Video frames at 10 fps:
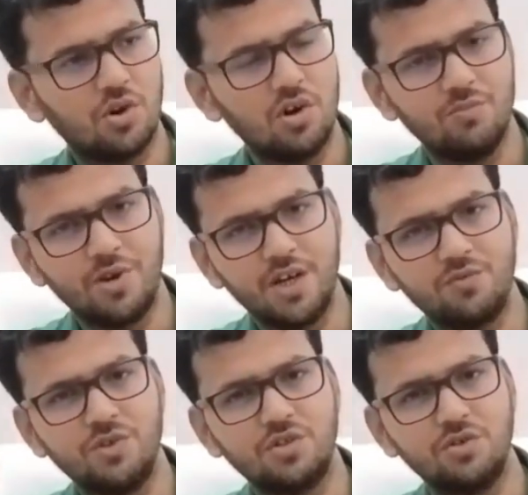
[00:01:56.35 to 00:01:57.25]

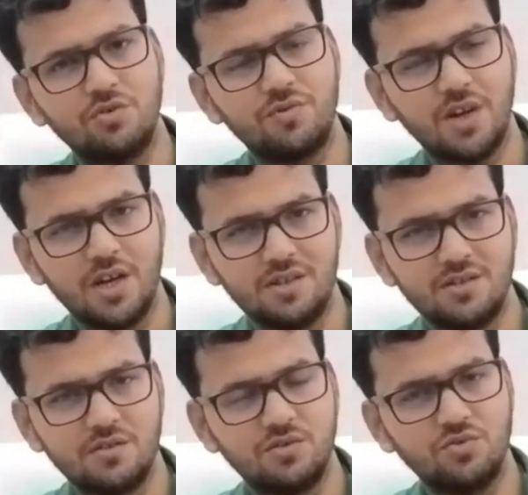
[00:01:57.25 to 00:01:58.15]
collaborate with your
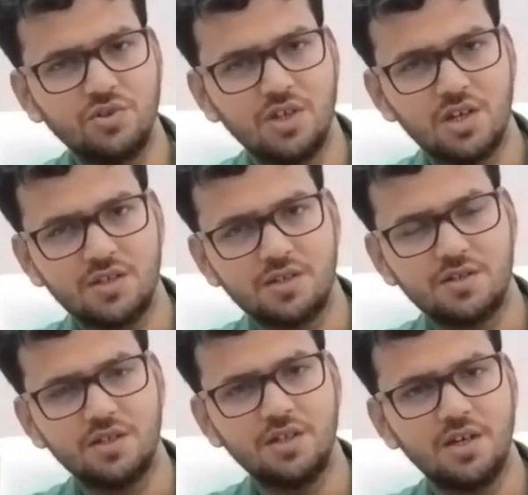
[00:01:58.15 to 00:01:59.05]
friends, juniors,
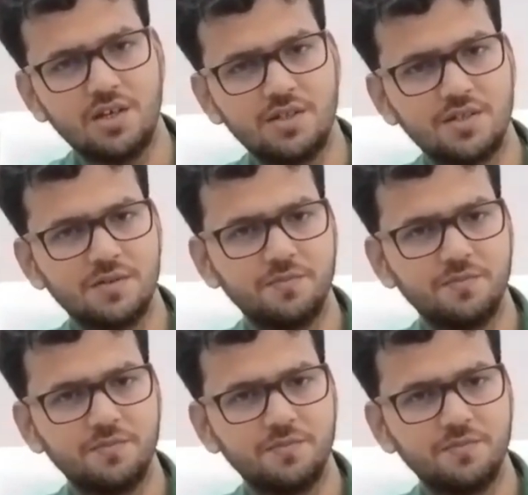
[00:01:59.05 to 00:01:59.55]
seniors,